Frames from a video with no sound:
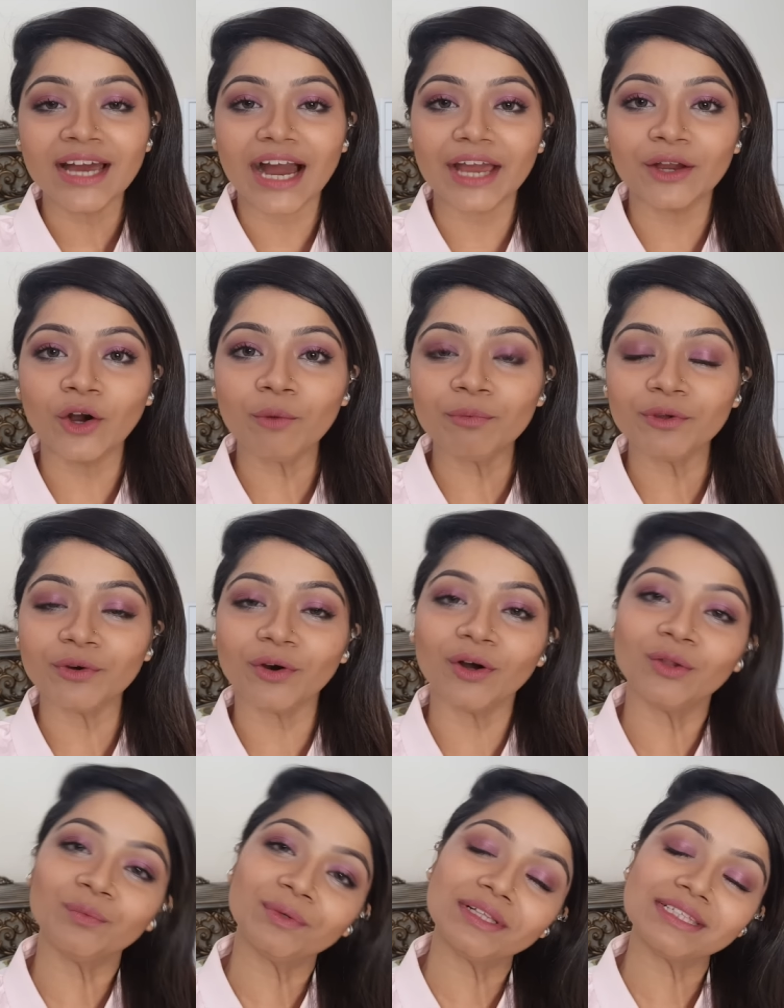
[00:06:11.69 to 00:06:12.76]
I hope you
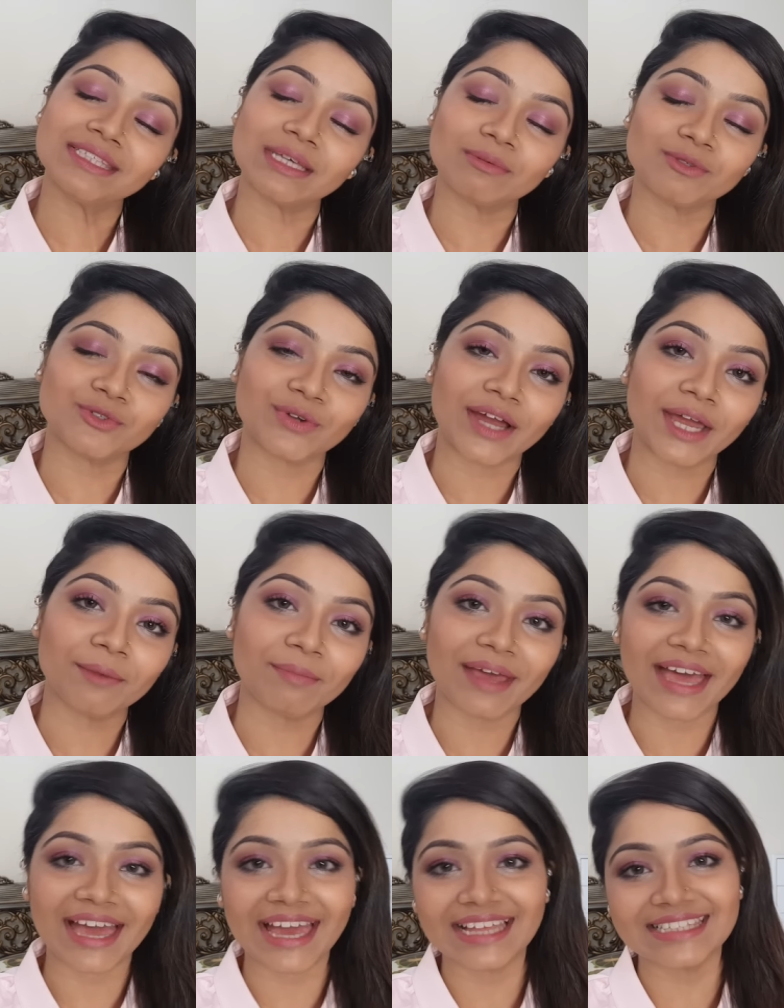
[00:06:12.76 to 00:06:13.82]
all will subscribe
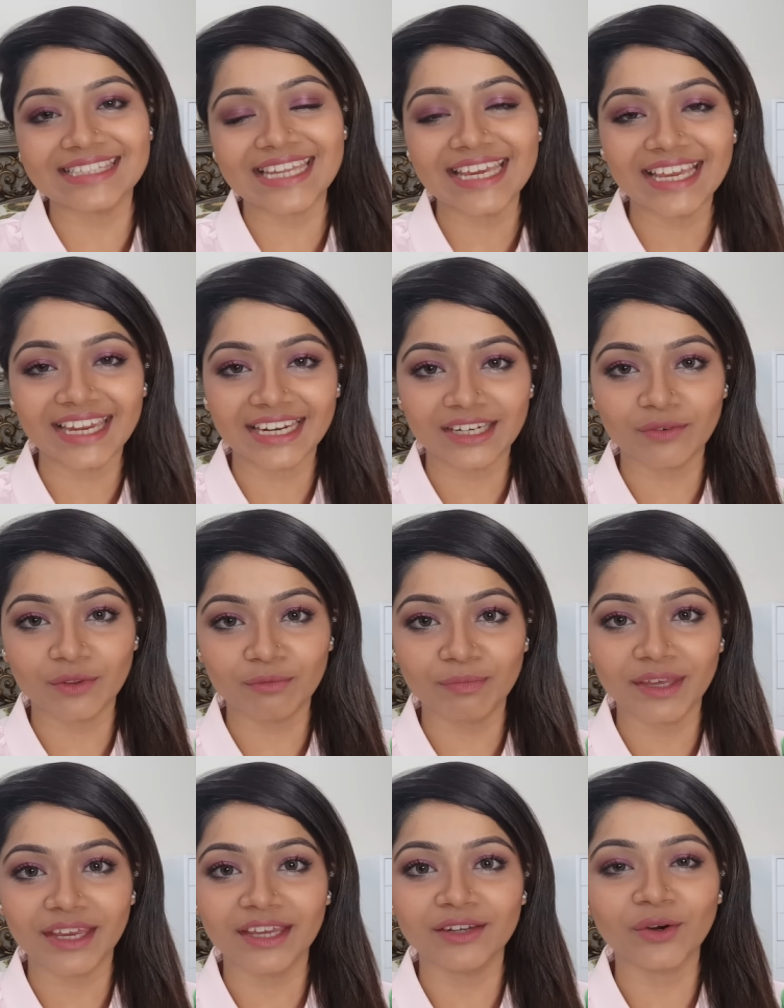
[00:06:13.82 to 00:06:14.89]
and stay connected with
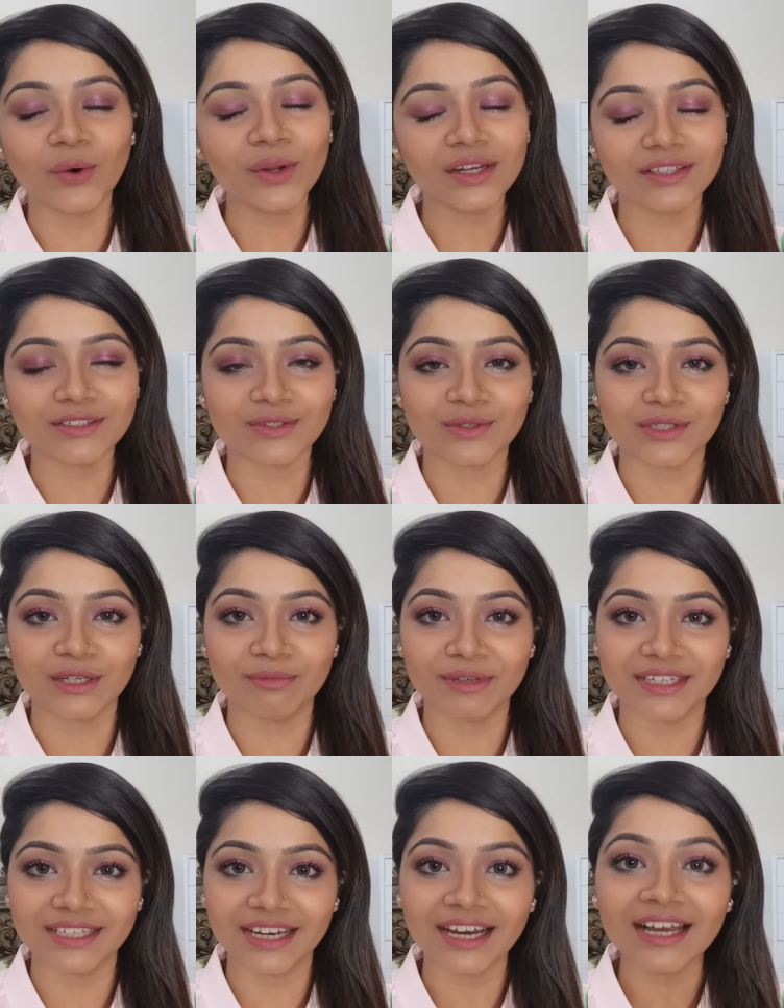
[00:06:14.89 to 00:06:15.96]
me in all of the social
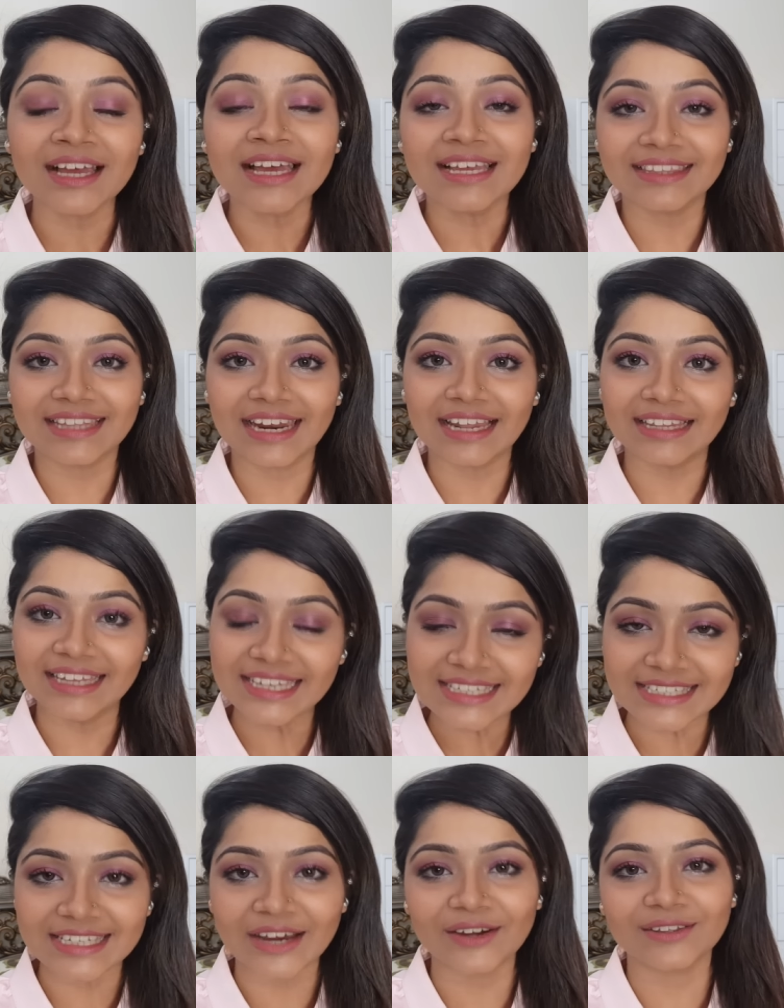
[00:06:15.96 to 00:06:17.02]
media that are
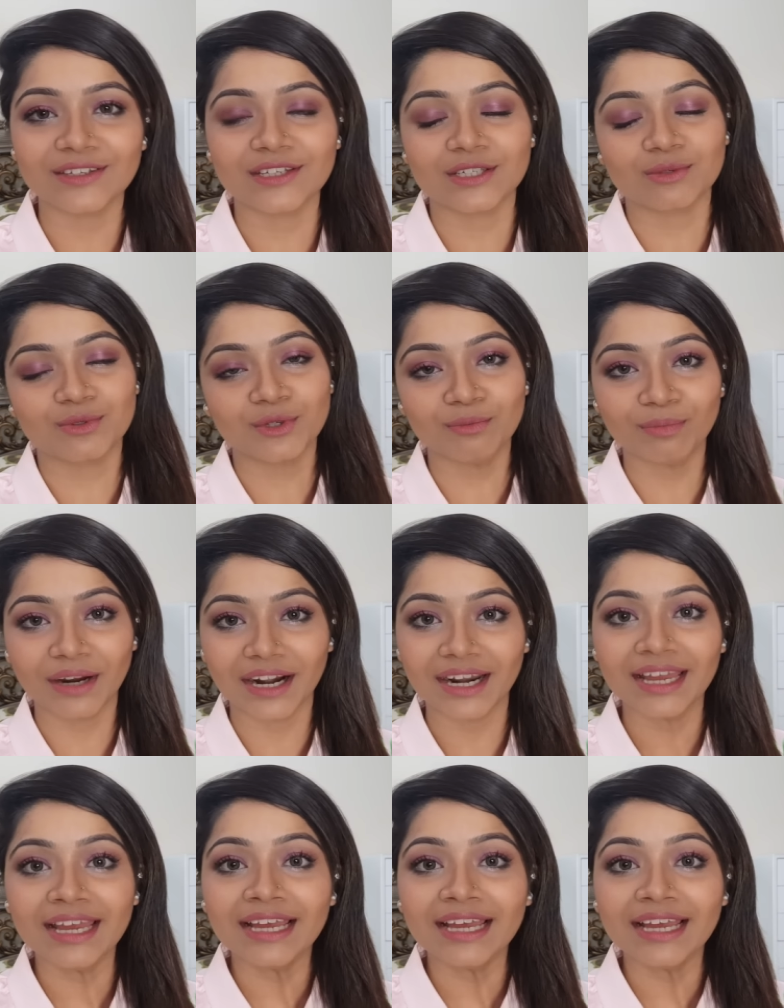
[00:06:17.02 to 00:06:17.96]
linked down in the description bar.